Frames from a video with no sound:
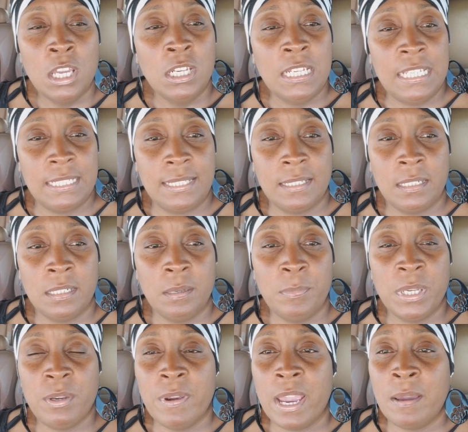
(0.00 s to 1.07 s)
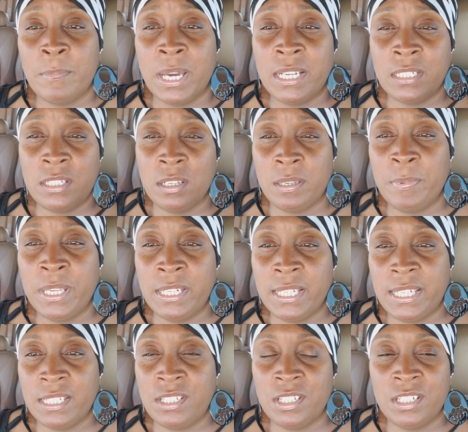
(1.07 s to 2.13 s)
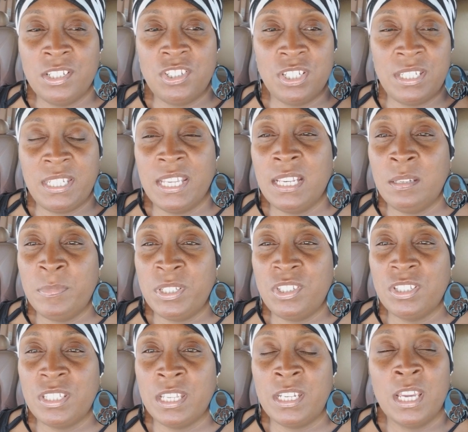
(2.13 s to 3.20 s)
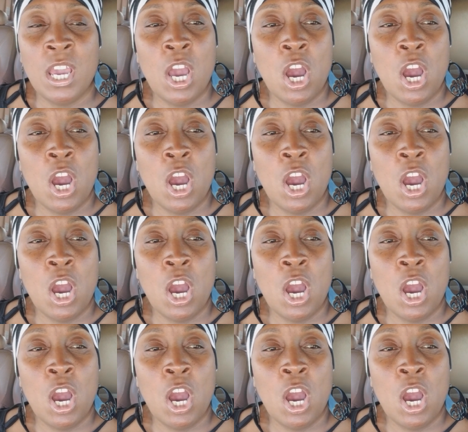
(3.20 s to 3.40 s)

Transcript: Listen, my grandmother took me in the kitchen and she told me, she said,